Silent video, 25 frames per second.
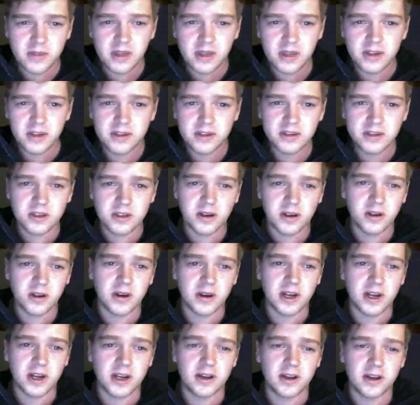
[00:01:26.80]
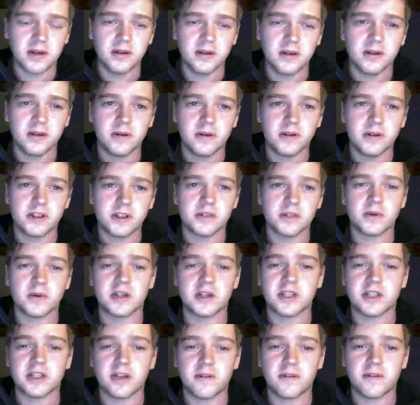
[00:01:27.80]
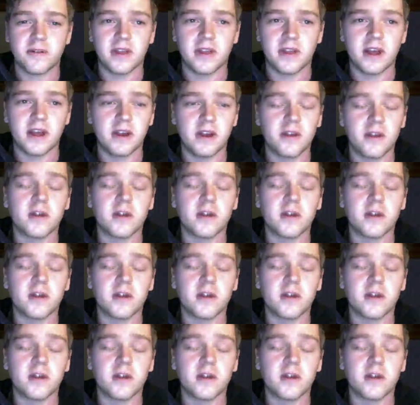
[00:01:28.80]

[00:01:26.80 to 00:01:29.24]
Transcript: so uh, just watch out for that.